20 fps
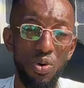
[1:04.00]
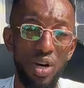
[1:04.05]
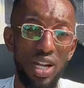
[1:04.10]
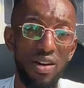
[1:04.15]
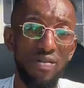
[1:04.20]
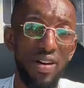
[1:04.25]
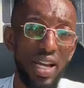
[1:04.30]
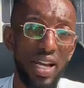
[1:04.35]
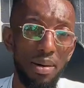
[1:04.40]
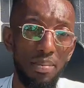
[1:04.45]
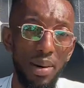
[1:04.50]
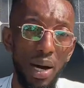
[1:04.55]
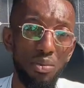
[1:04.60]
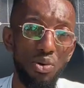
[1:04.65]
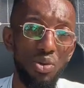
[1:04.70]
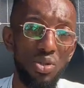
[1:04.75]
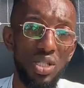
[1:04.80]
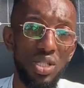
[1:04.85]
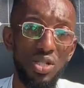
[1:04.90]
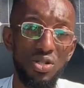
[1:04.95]
whenever the
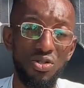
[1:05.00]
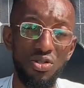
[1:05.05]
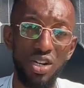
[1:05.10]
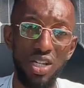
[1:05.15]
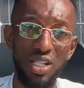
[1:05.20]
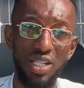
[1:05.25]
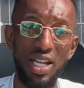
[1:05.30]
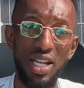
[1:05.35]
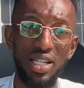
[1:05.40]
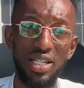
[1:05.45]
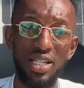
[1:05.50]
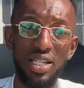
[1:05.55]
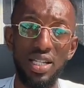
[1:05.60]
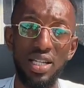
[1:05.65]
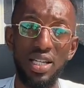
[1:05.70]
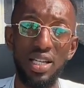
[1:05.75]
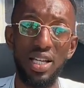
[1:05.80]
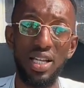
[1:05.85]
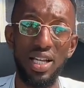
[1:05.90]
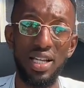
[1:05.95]
bubbles is created,
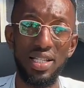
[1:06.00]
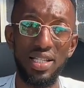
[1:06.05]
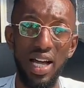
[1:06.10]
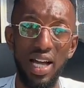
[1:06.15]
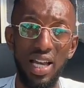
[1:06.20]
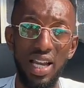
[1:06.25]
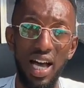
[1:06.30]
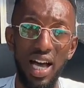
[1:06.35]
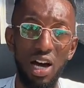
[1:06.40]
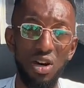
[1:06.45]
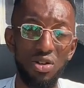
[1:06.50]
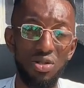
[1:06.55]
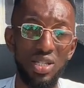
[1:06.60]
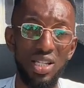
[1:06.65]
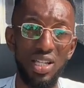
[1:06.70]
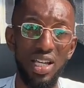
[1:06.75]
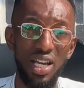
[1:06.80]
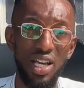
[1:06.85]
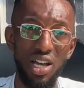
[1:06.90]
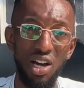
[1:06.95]
it allows
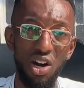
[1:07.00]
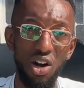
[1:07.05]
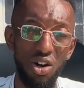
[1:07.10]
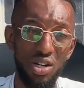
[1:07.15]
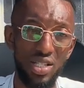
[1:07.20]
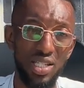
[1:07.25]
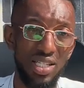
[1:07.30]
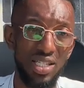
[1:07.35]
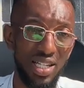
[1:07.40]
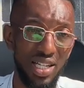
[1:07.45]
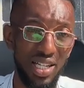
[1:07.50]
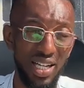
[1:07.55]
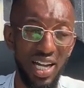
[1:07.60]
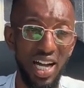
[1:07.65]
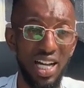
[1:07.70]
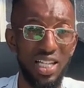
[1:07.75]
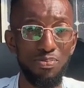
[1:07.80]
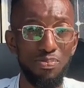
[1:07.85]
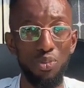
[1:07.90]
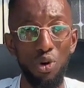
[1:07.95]
the oxygen
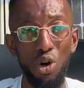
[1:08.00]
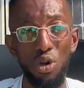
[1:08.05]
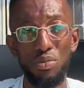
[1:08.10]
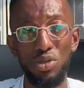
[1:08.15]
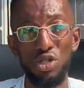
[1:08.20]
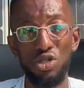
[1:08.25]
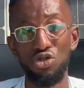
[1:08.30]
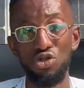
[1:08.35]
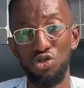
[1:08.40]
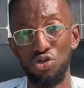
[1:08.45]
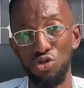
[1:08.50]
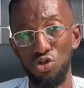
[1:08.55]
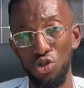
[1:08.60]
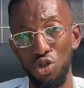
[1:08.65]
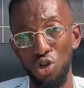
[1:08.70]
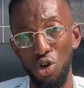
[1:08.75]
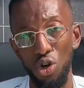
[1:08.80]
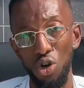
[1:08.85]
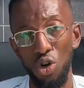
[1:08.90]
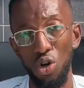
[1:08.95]
gas pumped
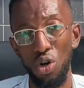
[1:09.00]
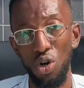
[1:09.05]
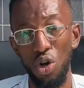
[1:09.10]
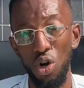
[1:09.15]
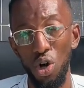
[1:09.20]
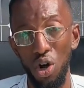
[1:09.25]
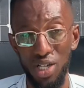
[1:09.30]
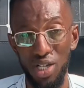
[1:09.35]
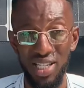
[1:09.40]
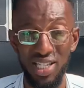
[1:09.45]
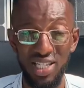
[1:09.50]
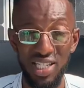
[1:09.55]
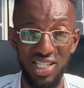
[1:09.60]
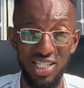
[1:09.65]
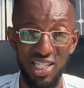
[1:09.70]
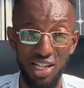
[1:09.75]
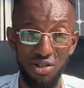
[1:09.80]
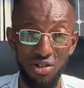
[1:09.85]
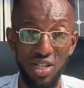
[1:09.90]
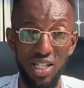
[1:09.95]
through your
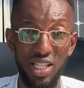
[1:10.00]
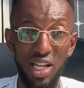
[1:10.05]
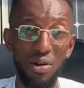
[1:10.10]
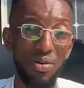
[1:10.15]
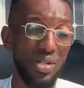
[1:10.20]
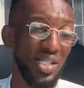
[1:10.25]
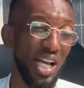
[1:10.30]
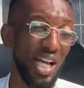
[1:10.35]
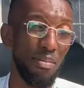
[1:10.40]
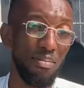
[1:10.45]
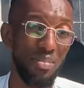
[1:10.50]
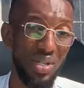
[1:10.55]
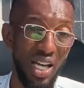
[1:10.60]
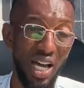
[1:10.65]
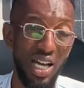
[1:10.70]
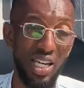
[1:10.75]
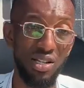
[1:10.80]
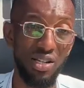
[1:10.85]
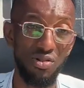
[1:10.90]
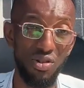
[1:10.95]
oxygen generator, which can be
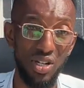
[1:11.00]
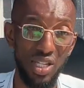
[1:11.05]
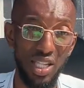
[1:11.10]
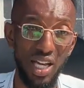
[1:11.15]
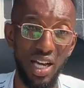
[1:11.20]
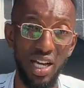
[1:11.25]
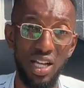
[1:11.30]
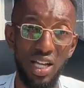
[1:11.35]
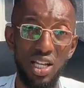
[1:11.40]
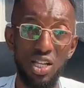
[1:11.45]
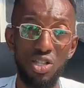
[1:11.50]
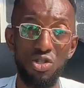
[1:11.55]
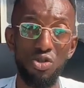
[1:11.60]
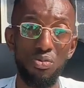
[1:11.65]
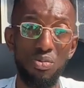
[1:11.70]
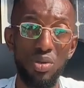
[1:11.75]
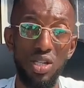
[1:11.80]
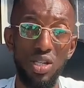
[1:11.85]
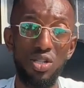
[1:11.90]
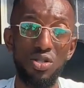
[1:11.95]
an aerator,
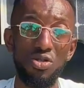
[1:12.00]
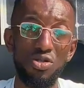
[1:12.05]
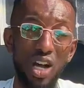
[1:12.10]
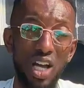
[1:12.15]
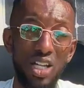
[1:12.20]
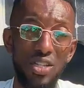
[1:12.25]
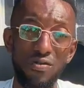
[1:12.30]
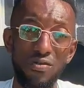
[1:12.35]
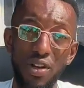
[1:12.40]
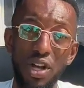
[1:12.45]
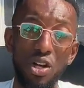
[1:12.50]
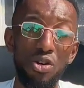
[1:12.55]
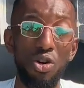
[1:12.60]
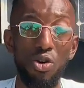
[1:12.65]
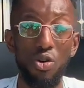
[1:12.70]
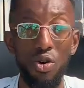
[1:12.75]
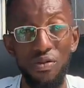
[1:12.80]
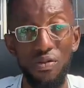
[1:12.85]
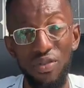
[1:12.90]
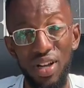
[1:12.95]
to be transferred
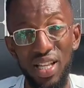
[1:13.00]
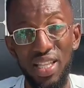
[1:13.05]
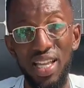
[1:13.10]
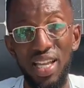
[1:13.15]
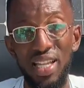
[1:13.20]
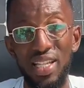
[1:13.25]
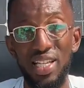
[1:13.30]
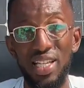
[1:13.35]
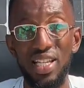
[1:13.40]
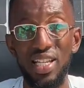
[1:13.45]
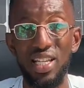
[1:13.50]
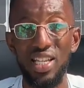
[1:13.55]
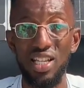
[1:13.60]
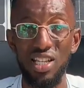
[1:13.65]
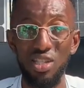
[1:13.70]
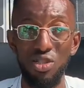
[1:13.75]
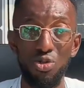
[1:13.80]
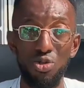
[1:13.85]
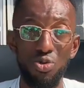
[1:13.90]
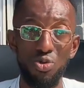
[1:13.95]
or converted
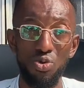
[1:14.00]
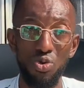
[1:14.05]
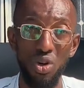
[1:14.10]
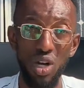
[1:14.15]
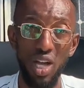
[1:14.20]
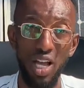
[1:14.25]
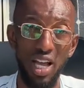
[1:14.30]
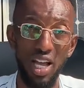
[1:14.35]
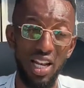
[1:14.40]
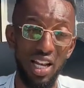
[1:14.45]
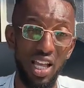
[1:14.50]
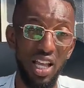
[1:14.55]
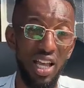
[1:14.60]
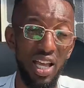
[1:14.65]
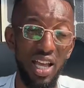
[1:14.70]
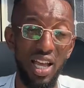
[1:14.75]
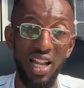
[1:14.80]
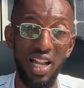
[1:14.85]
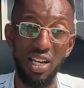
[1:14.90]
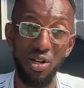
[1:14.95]
into
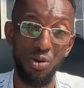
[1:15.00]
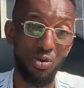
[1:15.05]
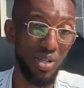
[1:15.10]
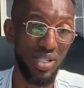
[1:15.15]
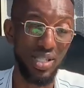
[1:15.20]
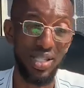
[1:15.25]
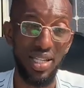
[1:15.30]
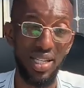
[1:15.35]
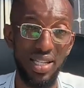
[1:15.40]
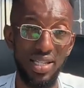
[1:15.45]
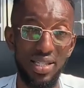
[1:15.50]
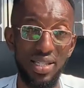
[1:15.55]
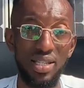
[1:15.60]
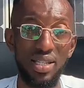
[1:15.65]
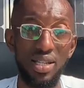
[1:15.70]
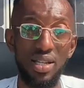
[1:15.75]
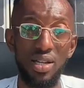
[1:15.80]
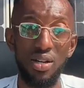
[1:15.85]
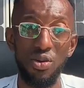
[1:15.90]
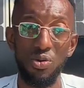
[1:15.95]
a, a liquid state,
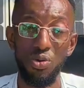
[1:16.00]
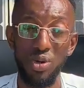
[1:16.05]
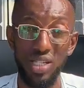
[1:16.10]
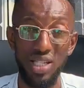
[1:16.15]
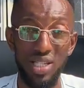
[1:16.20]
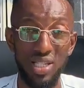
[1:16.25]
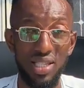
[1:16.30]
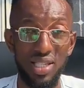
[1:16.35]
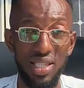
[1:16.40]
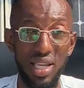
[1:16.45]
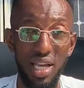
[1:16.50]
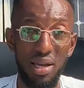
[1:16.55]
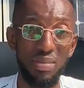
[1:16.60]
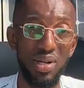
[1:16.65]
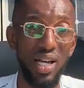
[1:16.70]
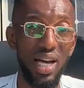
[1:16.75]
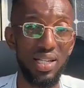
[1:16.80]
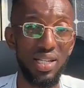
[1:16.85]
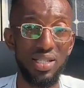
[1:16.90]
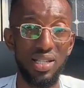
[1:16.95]
which is
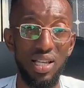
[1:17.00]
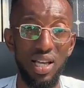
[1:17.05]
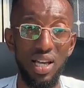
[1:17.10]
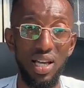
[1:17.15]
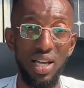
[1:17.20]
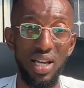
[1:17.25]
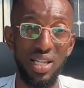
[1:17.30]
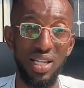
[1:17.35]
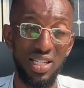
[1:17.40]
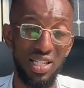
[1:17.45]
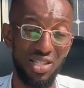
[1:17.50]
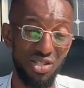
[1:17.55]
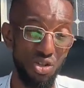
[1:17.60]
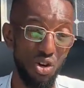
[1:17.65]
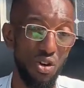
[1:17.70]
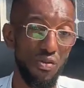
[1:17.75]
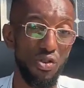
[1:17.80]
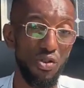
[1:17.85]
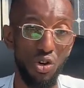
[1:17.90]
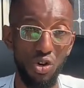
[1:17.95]
termed as uh,
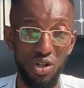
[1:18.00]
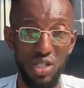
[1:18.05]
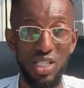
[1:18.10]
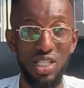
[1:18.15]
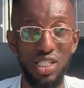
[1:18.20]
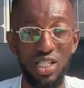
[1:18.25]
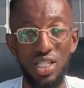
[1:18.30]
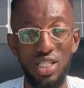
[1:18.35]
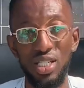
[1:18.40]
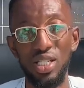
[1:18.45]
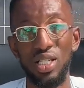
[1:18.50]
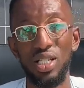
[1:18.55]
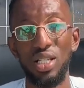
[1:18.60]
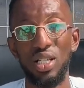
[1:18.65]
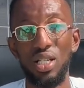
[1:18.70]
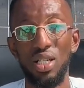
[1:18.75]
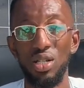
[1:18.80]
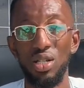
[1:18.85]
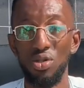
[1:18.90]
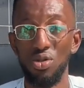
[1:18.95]
dissolved oxygen.
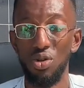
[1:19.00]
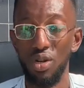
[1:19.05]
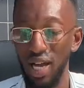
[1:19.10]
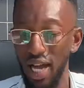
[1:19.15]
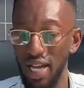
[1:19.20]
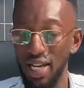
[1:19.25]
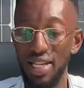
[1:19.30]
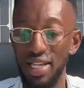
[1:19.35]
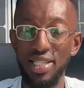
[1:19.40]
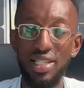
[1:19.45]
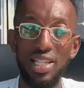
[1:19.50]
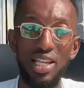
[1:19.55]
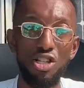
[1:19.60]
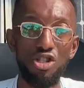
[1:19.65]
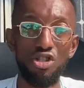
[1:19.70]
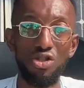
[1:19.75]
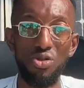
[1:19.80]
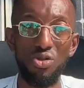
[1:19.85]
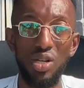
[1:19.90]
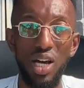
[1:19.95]
So kindly stay
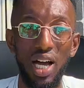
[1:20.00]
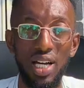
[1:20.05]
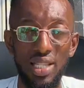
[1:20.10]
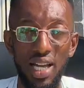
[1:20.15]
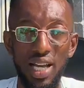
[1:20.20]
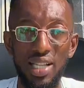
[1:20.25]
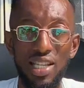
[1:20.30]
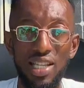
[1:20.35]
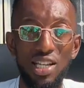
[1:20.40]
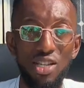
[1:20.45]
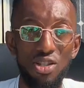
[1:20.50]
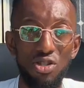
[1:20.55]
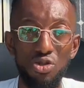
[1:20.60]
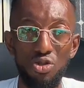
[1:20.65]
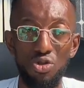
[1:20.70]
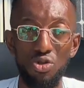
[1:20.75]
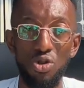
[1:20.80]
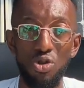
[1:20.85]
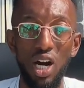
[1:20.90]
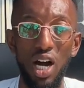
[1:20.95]
tuned as I take
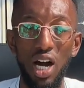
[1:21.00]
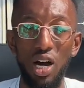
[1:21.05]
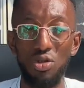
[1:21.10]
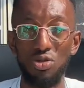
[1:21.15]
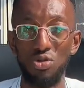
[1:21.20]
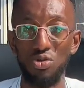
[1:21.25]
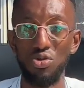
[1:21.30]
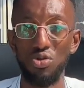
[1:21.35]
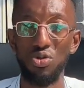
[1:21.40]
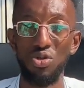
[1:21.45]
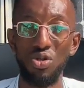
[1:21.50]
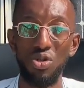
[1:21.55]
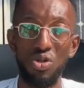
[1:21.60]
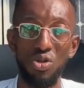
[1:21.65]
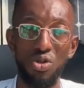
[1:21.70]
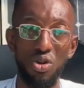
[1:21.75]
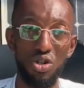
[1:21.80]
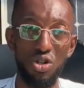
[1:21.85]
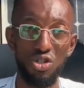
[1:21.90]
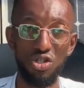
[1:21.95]
you through how to
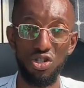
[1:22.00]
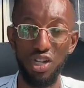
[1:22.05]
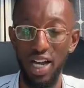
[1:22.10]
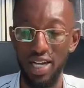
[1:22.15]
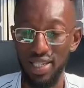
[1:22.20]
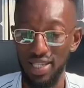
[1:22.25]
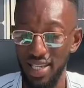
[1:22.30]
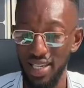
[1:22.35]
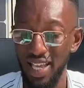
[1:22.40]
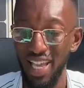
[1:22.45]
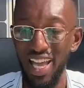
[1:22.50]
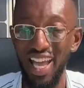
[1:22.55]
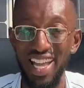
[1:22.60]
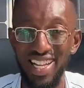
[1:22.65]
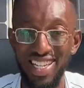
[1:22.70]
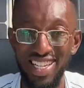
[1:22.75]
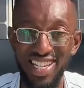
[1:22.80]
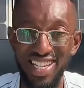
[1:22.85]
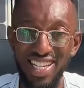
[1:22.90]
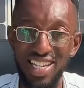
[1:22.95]
construct
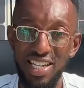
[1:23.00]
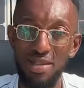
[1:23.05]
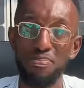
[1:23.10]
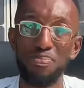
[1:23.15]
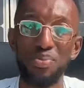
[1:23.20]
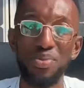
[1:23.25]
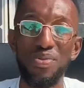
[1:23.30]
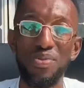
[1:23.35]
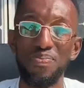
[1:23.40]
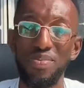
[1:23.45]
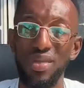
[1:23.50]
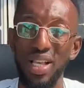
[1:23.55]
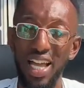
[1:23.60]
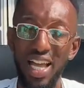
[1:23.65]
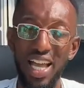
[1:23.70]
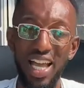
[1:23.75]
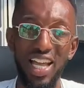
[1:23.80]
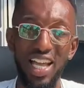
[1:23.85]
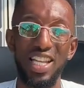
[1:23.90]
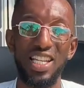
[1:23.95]
a cheap
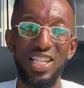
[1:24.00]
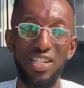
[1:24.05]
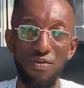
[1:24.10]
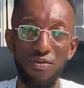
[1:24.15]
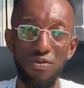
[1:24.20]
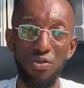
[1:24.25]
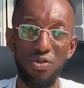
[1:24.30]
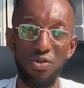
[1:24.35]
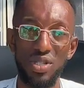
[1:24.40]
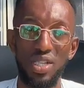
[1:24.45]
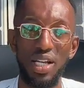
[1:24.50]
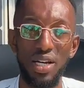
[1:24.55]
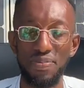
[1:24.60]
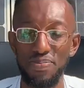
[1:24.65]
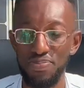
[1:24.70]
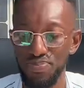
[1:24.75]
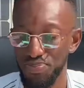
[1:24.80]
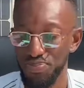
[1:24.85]
air diffuser.